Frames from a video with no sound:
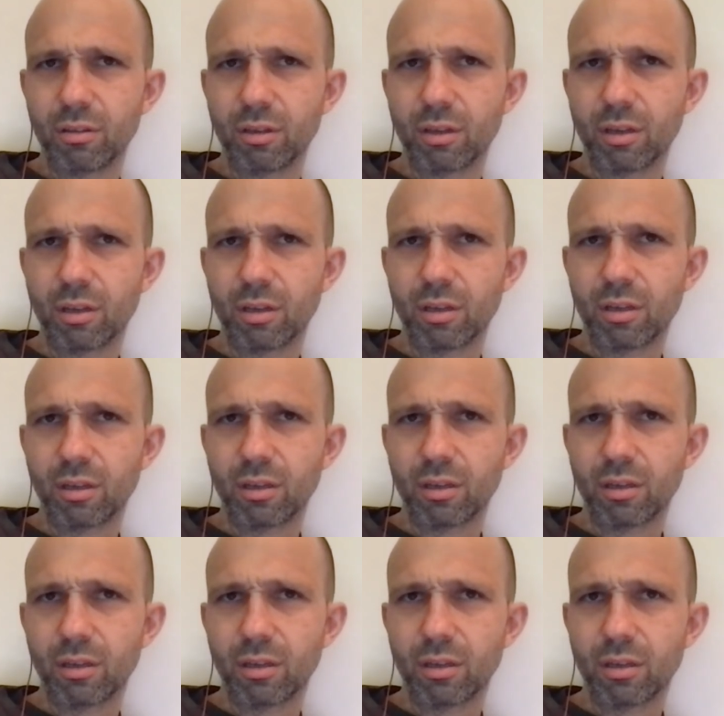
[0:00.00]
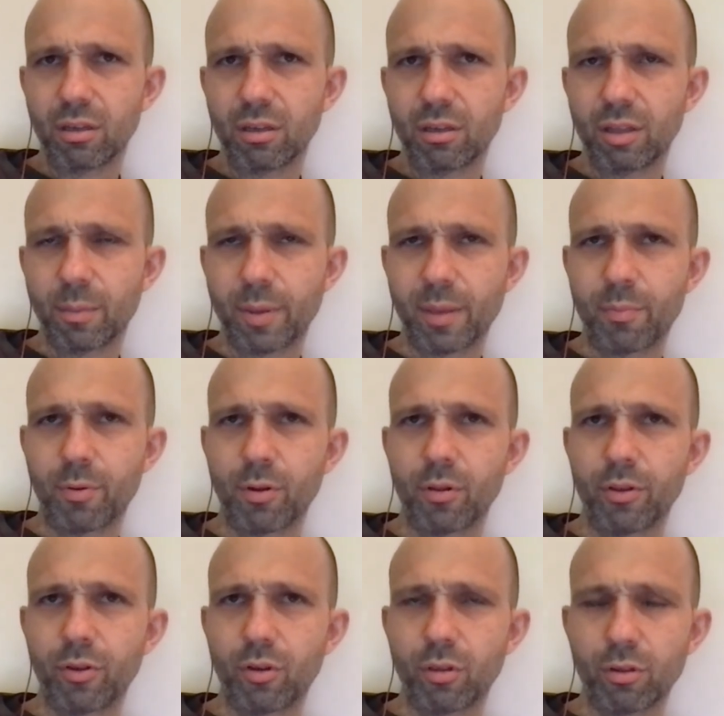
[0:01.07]
uh, the
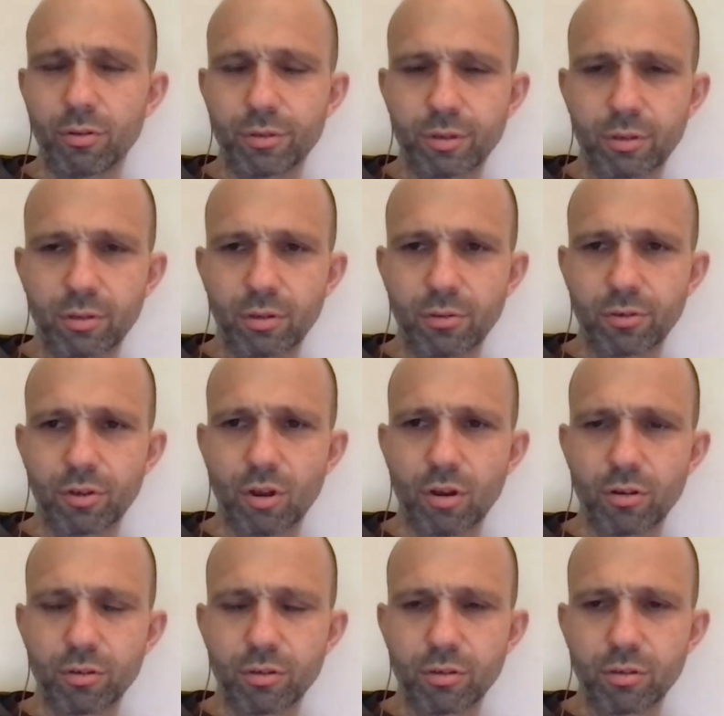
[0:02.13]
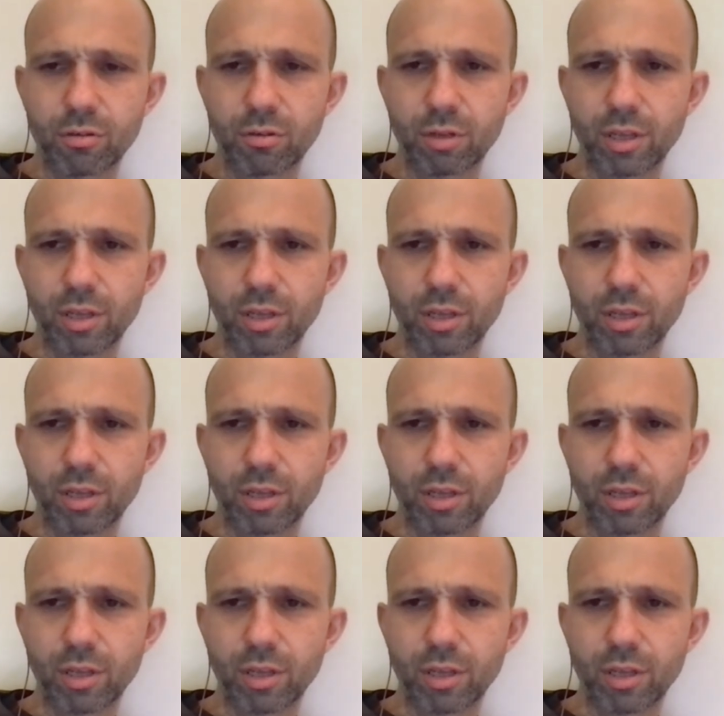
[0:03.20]
Pitbull and all those those cards,